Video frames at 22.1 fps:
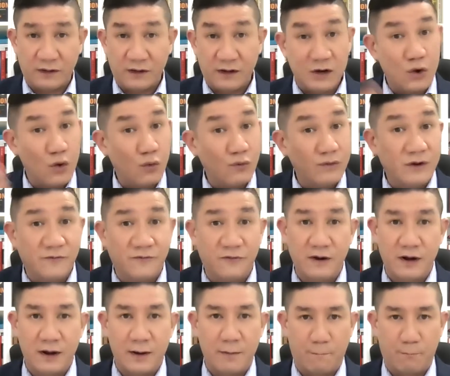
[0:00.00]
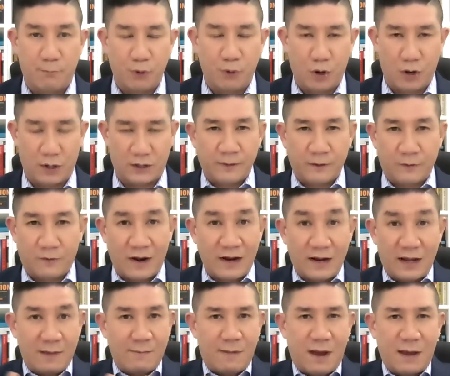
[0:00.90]
No different than a book,
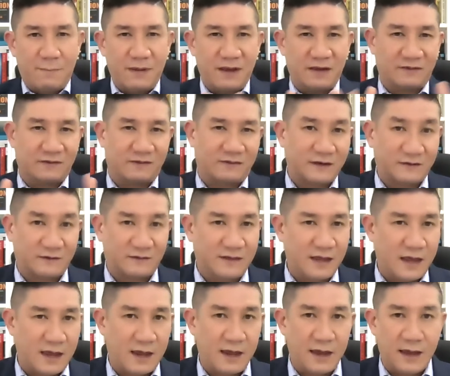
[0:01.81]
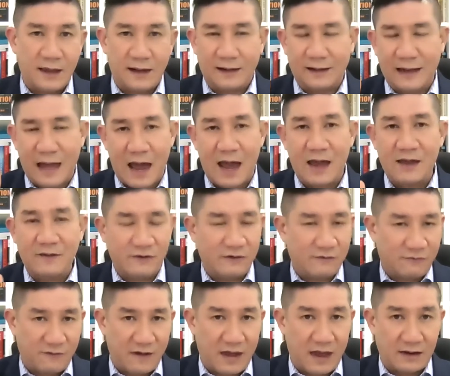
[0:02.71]
right? It might be a six-day live
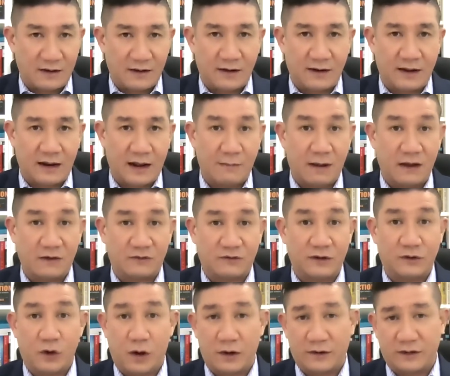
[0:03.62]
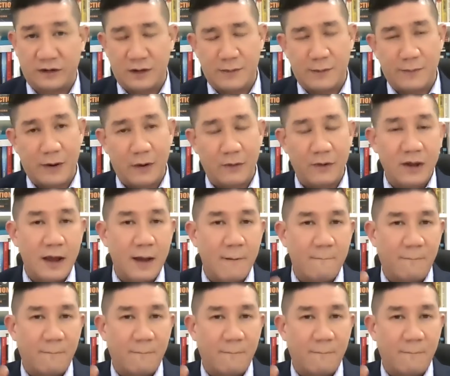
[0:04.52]
event that I'm actually talking to them about.